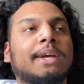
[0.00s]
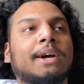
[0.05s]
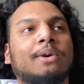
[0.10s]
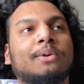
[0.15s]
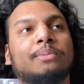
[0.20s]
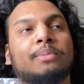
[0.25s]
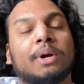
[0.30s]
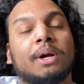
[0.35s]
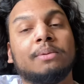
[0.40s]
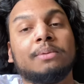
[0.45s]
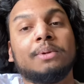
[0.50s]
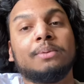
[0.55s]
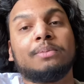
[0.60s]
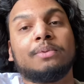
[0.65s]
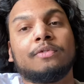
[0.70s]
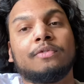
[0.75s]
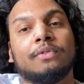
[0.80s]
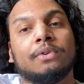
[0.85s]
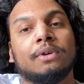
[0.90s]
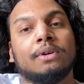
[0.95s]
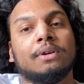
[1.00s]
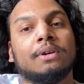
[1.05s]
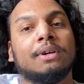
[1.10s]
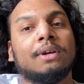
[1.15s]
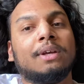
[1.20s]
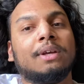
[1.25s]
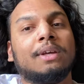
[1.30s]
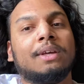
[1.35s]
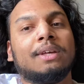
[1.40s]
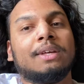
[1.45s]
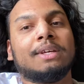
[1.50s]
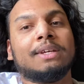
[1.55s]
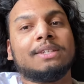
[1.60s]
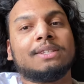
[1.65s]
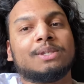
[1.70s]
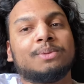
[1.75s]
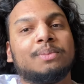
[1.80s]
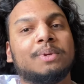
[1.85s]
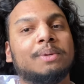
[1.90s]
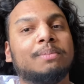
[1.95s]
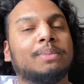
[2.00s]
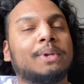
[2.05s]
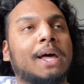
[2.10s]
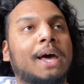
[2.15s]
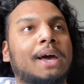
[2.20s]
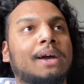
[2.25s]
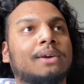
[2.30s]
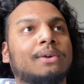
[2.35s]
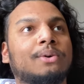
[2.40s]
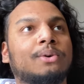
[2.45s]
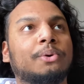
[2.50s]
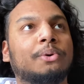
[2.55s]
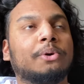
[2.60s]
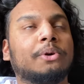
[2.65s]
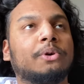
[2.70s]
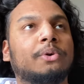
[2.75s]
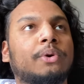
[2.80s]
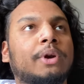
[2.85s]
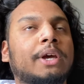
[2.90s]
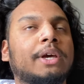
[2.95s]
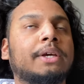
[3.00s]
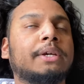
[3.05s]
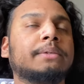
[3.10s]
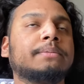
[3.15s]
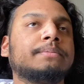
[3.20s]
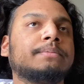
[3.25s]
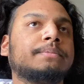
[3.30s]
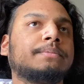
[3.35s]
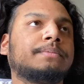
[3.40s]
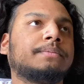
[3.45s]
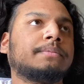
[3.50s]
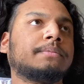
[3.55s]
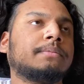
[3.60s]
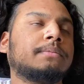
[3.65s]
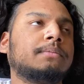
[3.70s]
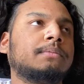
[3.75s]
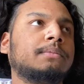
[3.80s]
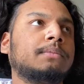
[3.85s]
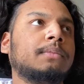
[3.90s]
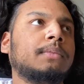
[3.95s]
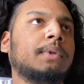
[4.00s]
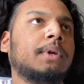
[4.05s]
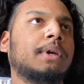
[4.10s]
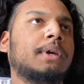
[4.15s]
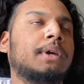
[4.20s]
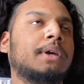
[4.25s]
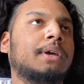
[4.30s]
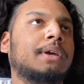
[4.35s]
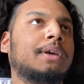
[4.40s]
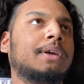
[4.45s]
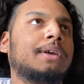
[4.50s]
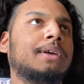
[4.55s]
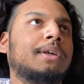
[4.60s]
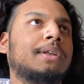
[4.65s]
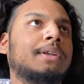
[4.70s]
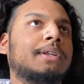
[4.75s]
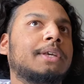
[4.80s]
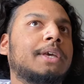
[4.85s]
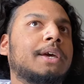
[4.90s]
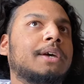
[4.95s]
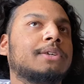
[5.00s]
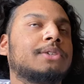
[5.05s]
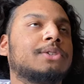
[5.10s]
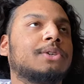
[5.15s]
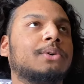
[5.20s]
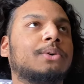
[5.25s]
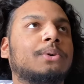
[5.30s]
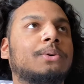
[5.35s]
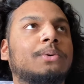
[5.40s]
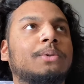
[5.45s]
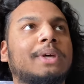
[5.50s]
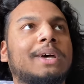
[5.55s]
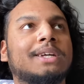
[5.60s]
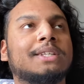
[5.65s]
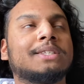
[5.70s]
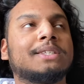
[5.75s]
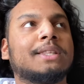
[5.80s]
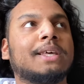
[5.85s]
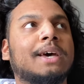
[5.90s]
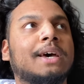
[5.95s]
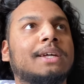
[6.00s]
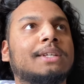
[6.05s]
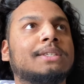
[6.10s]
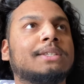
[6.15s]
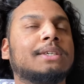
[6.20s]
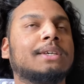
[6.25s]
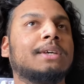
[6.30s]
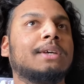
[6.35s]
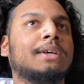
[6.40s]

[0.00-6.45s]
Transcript: I would probably prefer it to be black or gray. And yeah, so that's that.